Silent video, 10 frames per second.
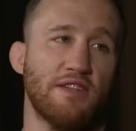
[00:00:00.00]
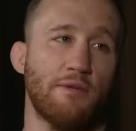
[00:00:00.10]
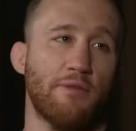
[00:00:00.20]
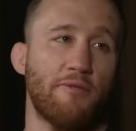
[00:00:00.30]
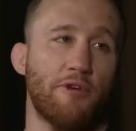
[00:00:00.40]
not
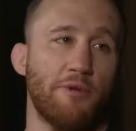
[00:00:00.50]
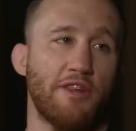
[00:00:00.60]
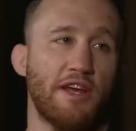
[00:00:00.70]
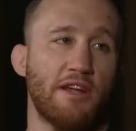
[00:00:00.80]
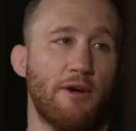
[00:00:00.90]
something I'm going to be
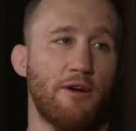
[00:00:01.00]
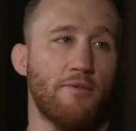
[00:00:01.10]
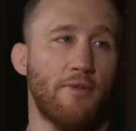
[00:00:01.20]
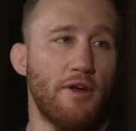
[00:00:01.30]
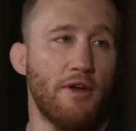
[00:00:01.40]
thinking about
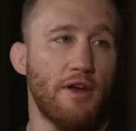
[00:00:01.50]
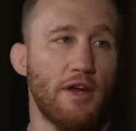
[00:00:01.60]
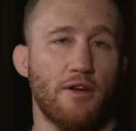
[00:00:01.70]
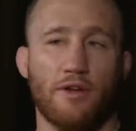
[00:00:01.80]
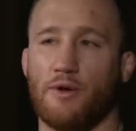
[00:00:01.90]

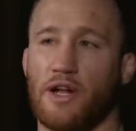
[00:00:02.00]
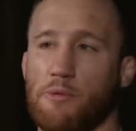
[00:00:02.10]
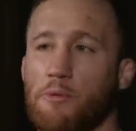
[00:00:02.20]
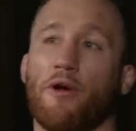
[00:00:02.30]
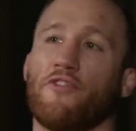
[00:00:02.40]
you know, you got to
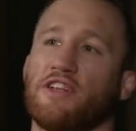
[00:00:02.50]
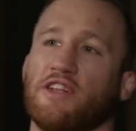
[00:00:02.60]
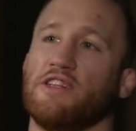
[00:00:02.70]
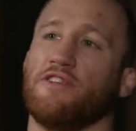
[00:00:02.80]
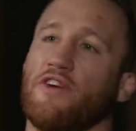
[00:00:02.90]
be perfect
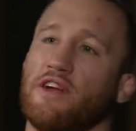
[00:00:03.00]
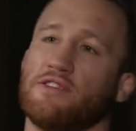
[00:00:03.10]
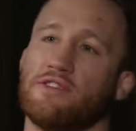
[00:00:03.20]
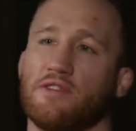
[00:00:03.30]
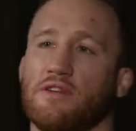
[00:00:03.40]
in these
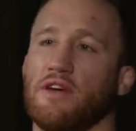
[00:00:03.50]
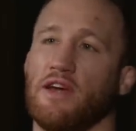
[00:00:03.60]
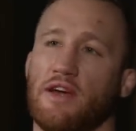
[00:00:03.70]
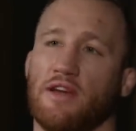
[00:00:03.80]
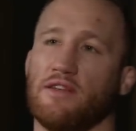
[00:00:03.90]
fights.
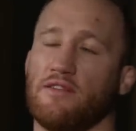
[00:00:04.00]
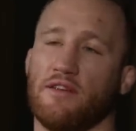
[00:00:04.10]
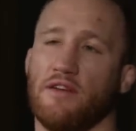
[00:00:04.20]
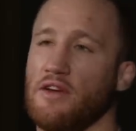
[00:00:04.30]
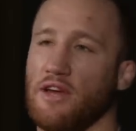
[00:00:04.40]
And
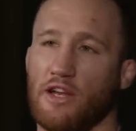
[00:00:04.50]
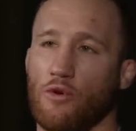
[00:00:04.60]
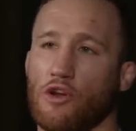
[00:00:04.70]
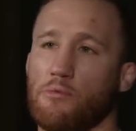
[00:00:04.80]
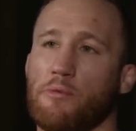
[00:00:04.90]
in
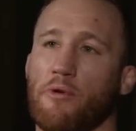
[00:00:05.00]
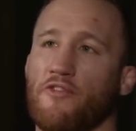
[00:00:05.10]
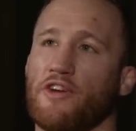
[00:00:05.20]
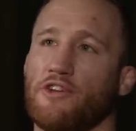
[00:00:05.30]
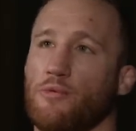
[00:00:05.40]
order to be
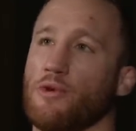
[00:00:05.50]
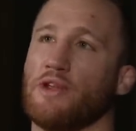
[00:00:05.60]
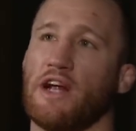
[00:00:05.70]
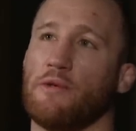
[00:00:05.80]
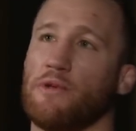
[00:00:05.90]
perfect, you
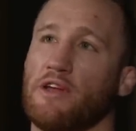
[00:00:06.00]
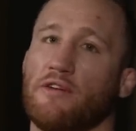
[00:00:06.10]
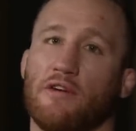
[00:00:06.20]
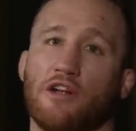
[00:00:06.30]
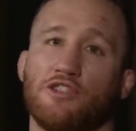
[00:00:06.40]
really got to be
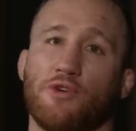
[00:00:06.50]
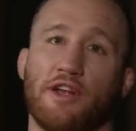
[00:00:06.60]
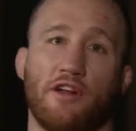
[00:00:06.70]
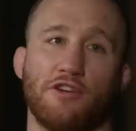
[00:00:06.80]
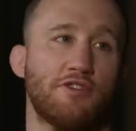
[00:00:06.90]

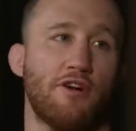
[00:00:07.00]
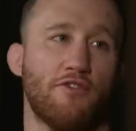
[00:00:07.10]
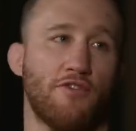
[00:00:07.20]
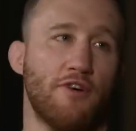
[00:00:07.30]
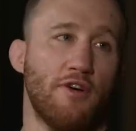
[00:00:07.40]
concentrating on yourself
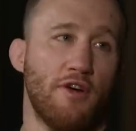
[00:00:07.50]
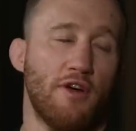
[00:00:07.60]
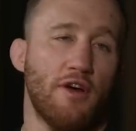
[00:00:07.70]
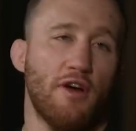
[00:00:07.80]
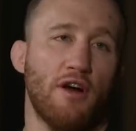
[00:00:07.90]

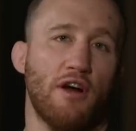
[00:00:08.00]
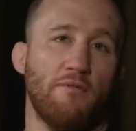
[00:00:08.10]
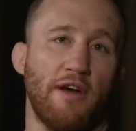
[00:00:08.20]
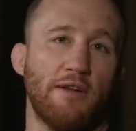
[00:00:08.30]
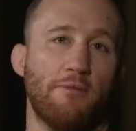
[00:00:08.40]
mm.
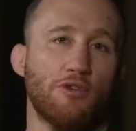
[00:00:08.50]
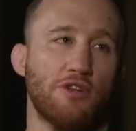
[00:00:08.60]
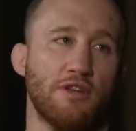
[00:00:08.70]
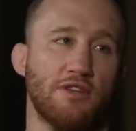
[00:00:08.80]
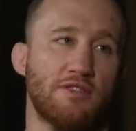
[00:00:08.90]
um, and
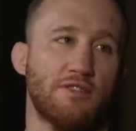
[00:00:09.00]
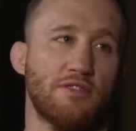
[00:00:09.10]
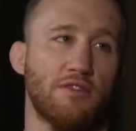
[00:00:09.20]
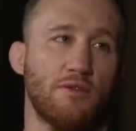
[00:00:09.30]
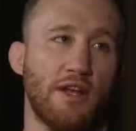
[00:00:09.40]
emotionless.
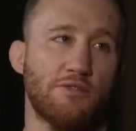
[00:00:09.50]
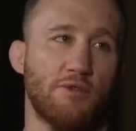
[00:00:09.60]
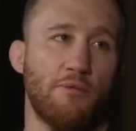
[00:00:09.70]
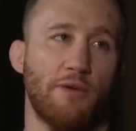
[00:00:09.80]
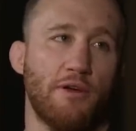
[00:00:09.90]
So that's
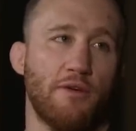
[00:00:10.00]
what I'll be.